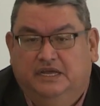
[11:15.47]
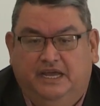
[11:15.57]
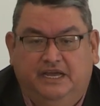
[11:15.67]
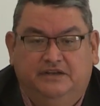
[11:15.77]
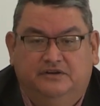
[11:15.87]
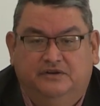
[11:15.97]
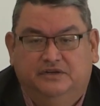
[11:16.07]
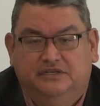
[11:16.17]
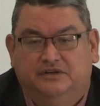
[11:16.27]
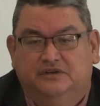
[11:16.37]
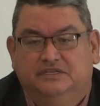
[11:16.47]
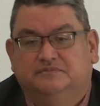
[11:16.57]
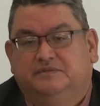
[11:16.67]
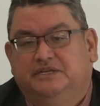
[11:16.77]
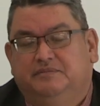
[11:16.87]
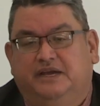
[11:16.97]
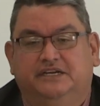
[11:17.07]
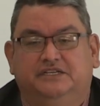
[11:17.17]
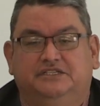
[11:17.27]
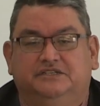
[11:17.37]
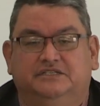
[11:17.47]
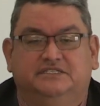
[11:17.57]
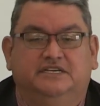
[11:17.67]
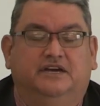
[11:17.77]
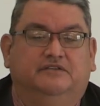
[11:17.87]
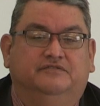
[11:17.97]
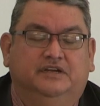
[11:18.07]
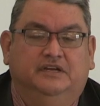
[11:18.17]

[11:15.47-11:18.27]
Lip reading: and turn this money back into itself,